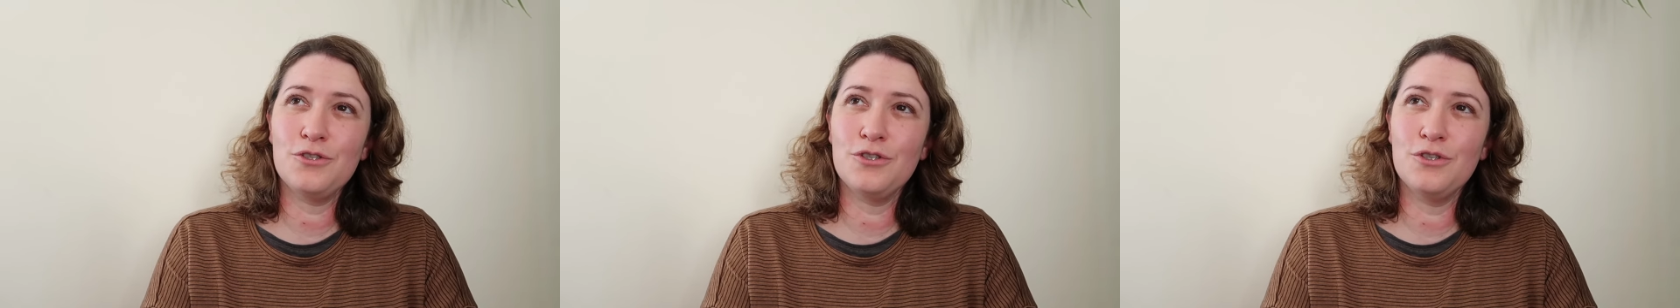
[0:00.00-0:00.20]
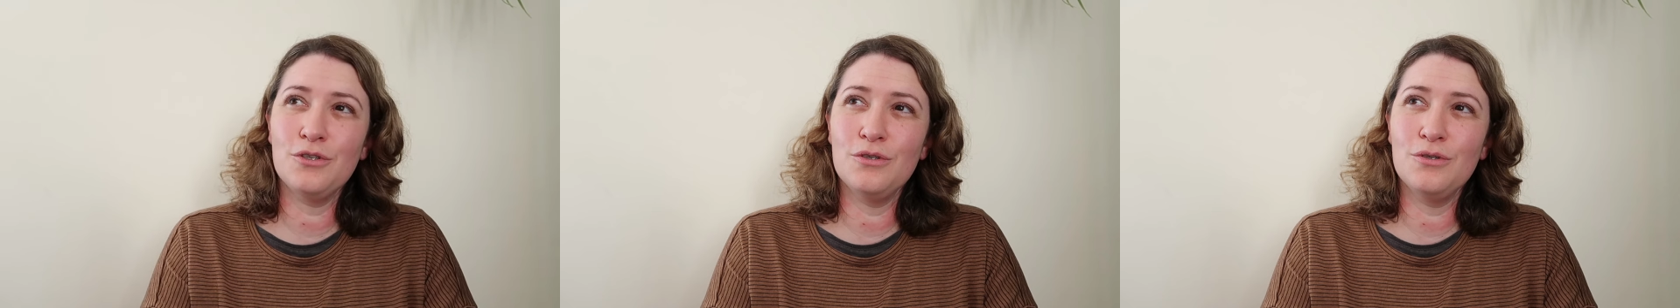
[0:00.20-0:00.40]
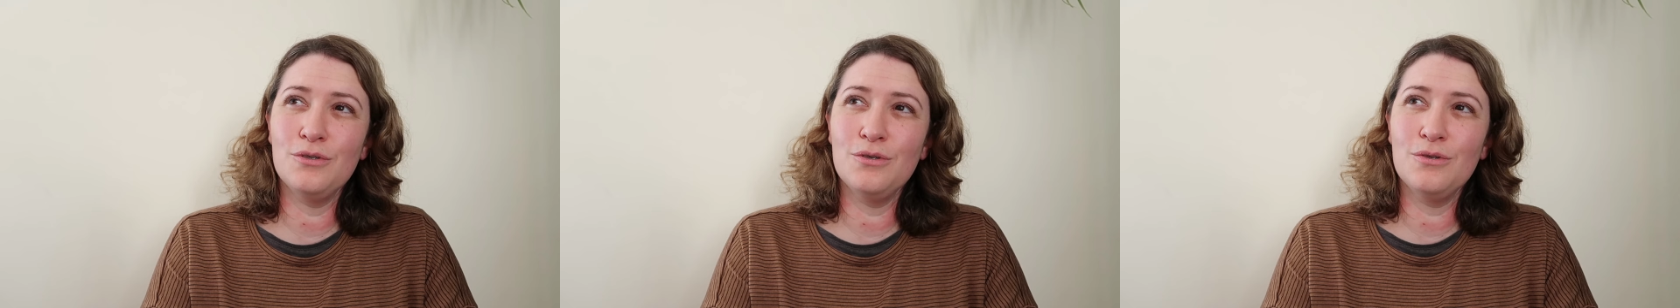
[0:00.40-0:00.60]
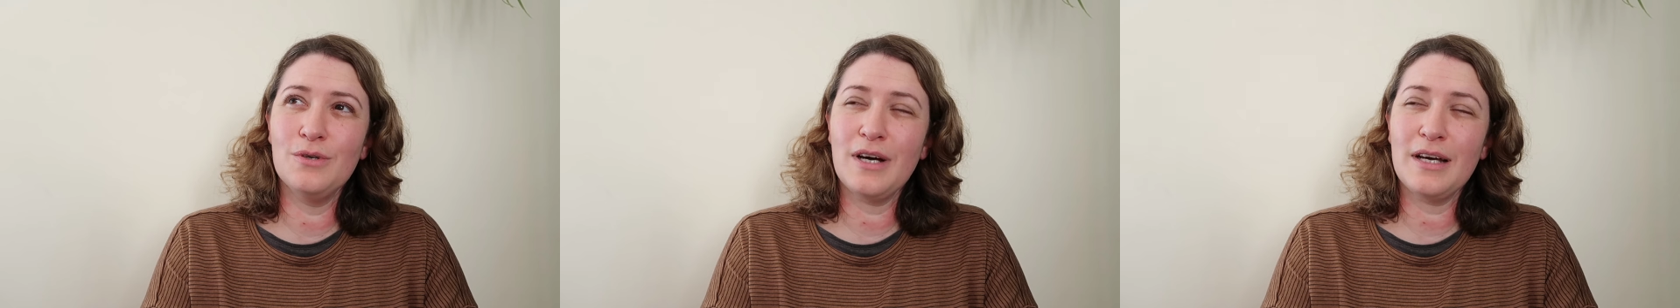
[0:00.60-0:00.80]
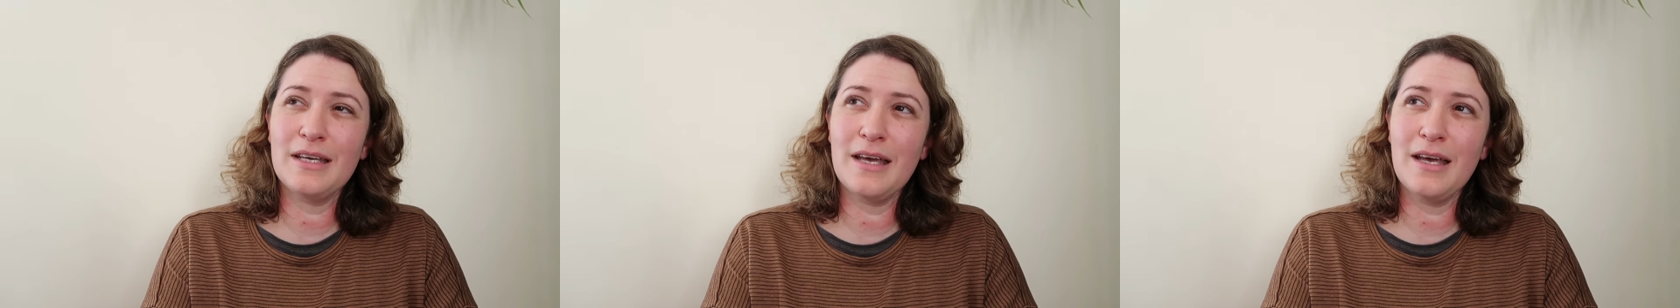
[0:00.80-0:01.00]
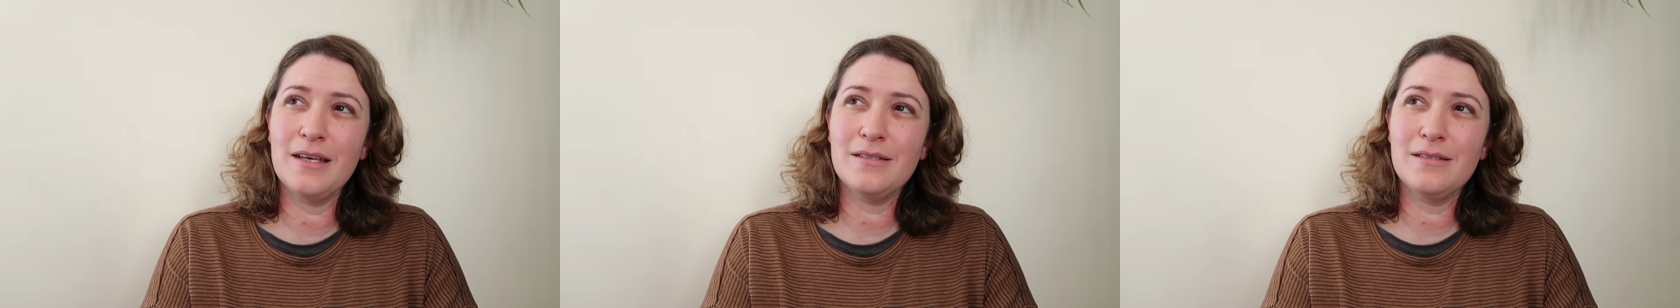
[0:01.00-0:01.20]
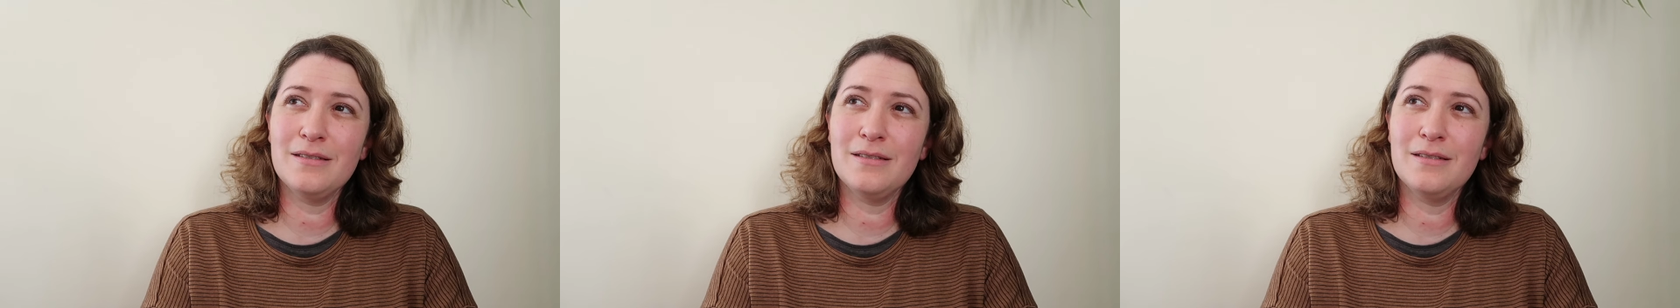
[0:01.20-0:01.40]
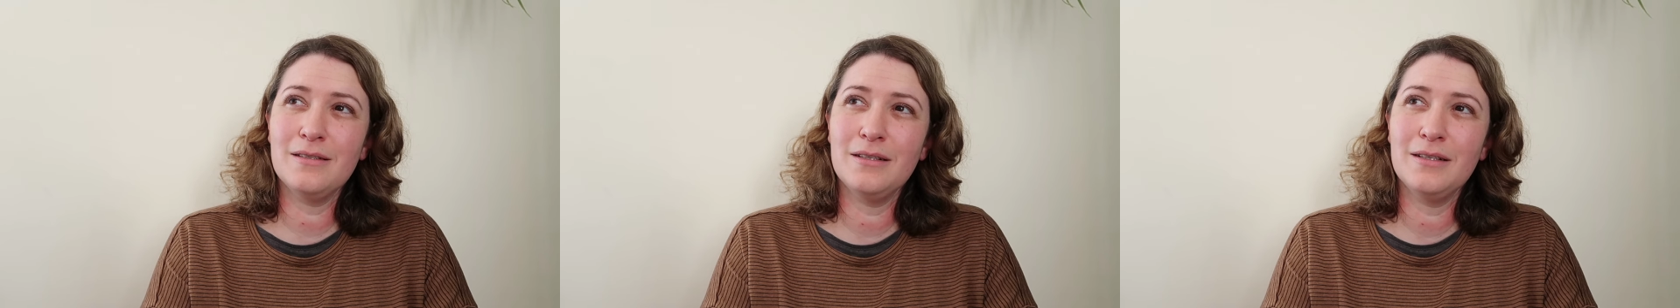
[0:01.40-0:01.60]
to, I
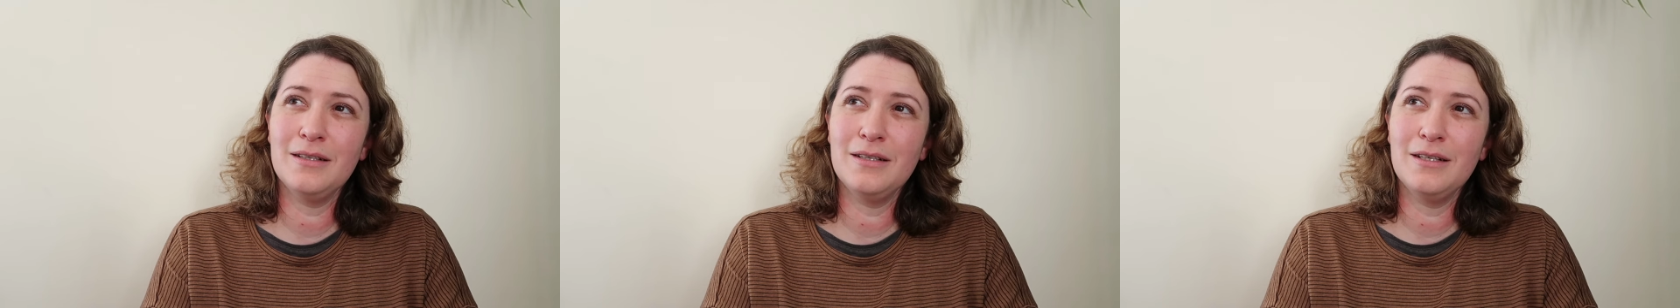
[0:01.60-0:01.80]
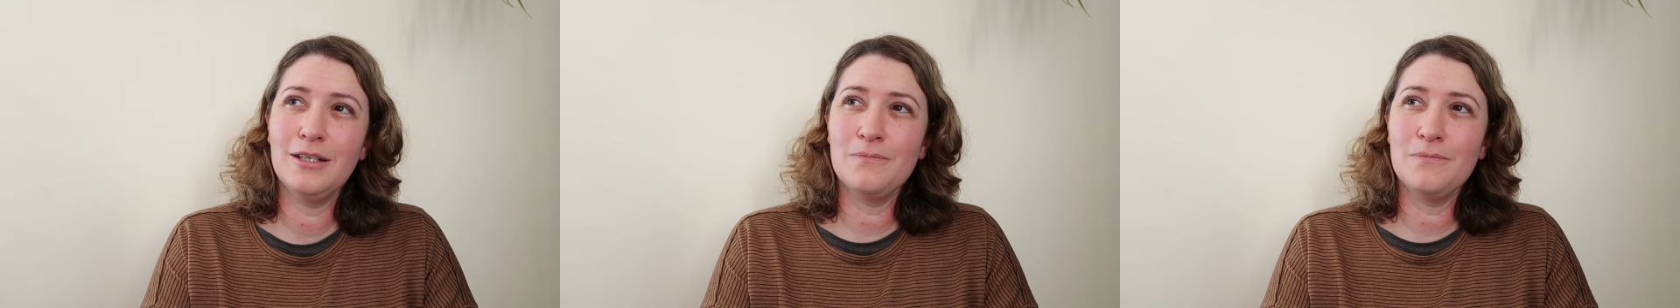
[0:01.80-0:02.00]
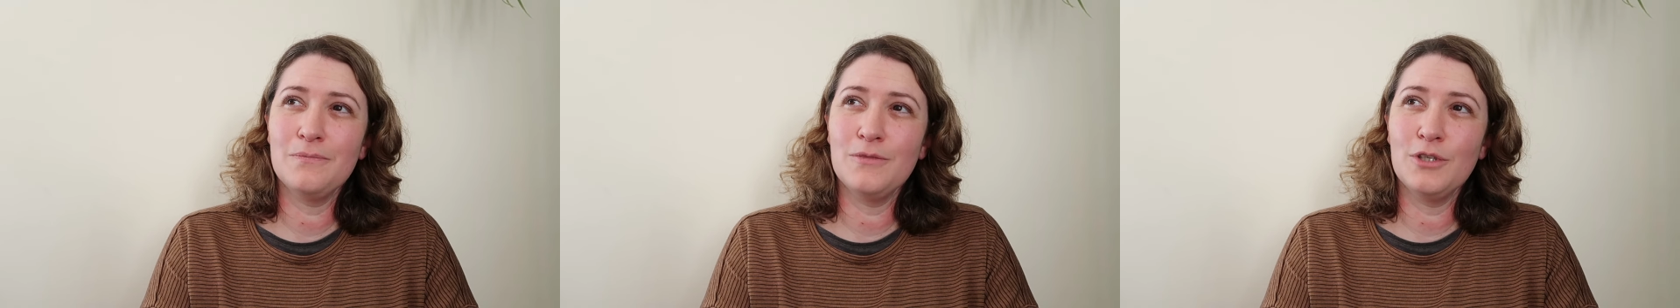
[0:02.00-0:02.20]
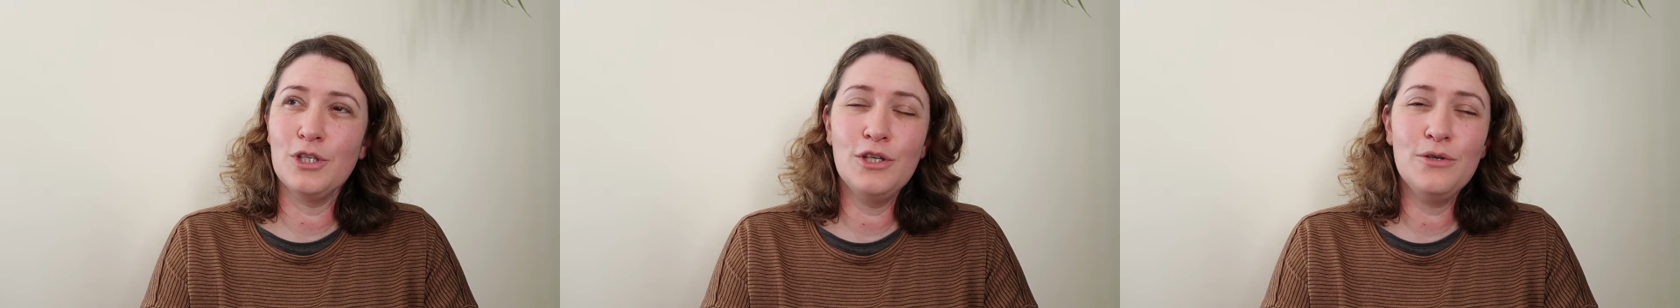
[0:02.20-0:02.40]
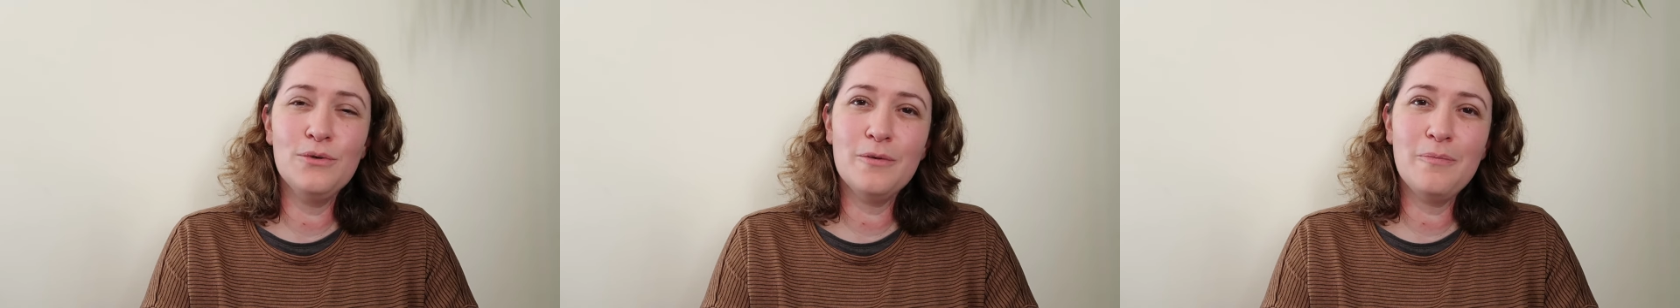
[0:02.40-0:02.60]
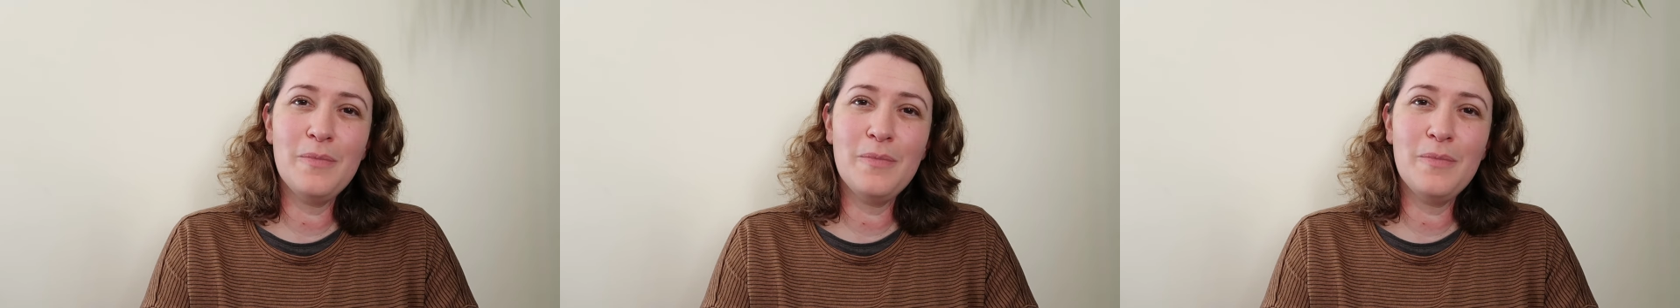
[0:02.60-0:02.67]
guess, lure